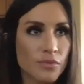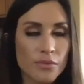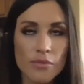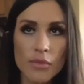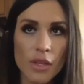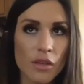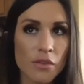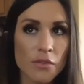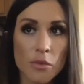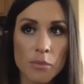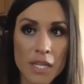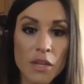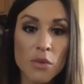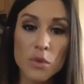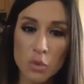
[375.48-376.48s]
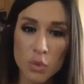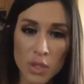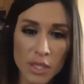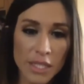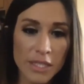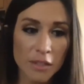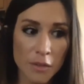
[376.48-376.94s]
for me, it was really
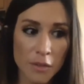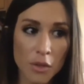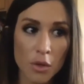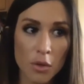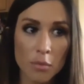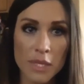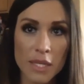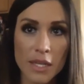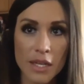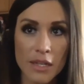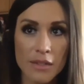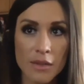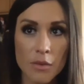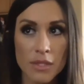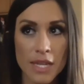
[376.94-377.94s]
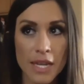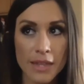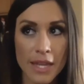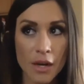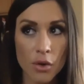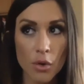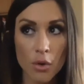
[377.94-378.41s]
difficult because it was like that
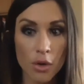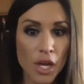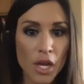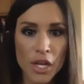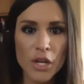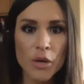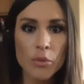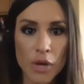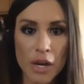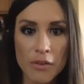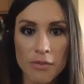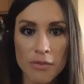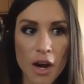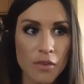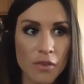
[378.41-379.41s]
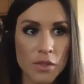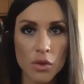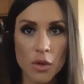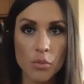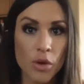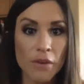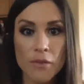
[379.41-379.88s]
whole, you know, Brett Favre story. Brett
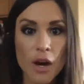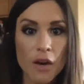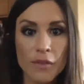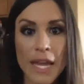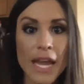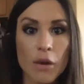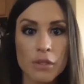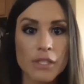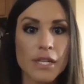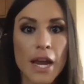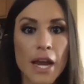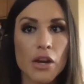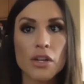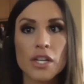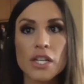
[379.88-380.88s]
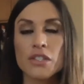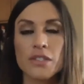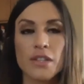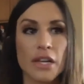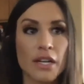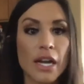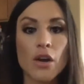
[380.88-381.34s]
Favre can't retire. He just kind
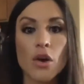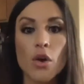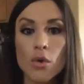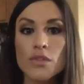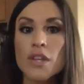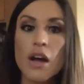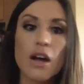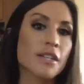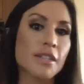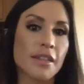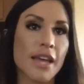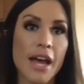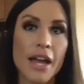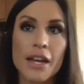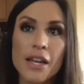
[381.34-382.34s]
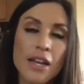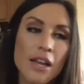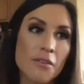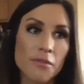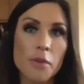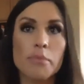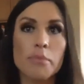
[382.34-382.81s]
of holds on to that
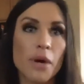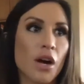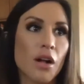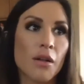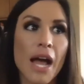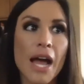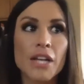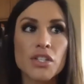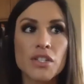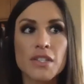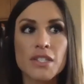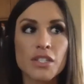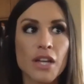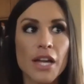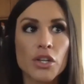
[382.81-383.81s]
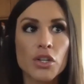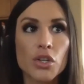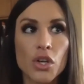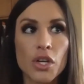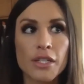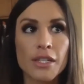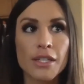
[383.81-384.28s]
football. I just, I couldn't
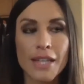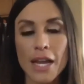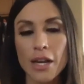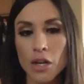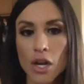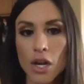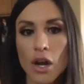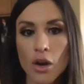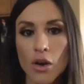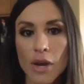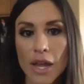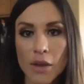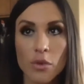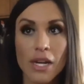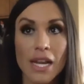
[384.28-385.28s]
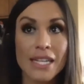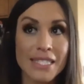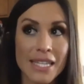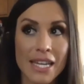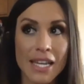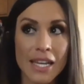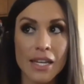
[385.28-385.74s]
let go. And when I did,
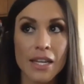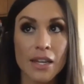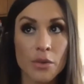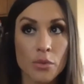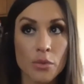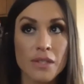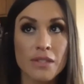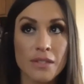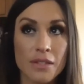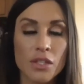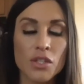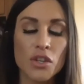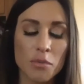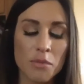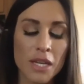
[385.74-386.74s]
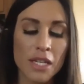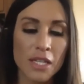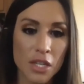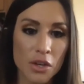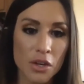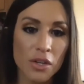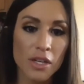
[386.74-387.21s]
it was, it took me a year to
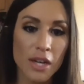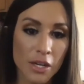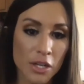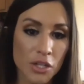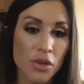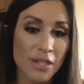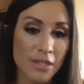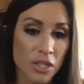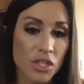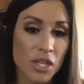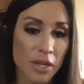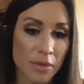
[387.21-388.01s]
kind of transition.